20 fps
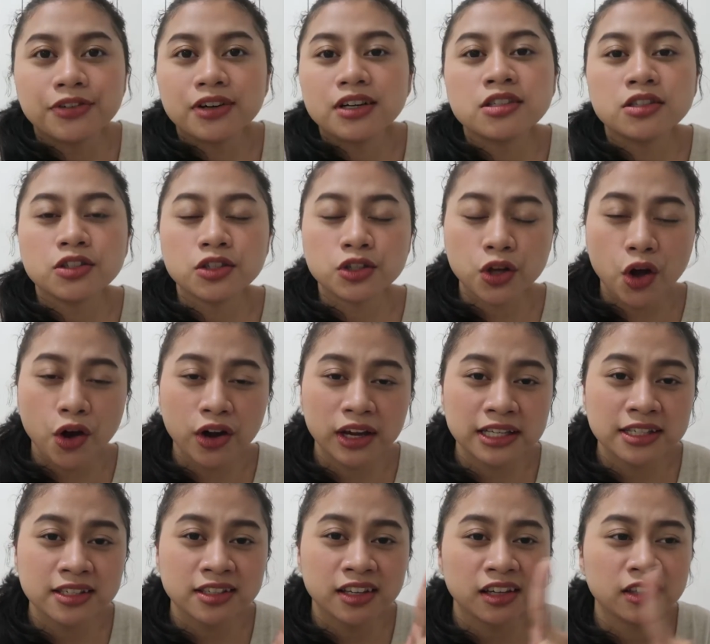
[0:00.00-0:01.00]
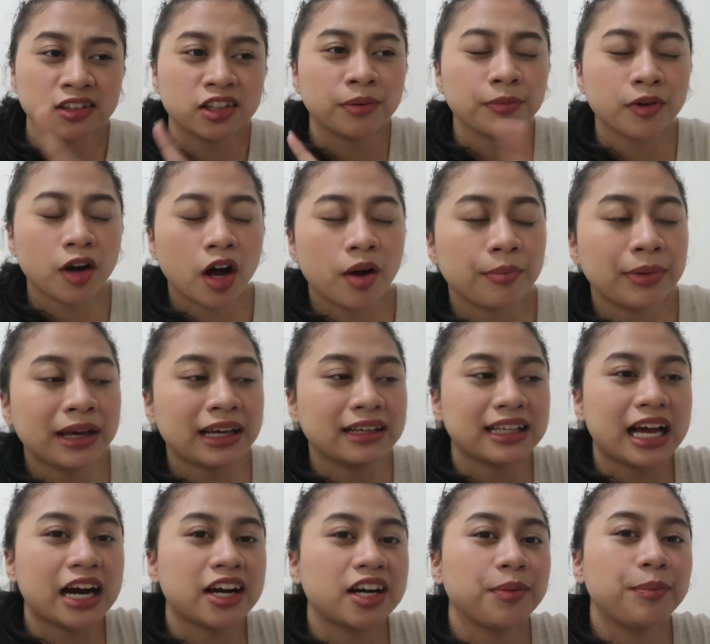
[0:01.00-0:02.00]
First song is Kingdom Come by
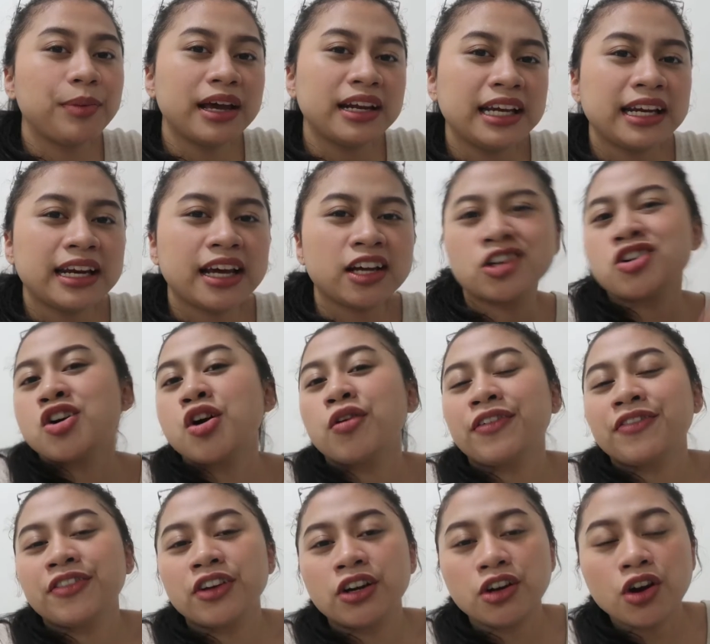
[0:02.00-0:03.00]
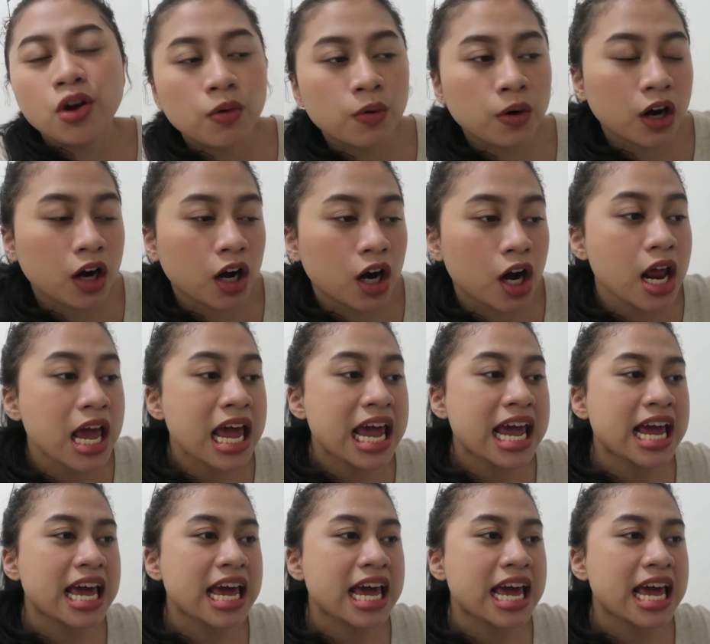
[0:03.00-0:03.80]
Clara, Benin. I don't know if you know her.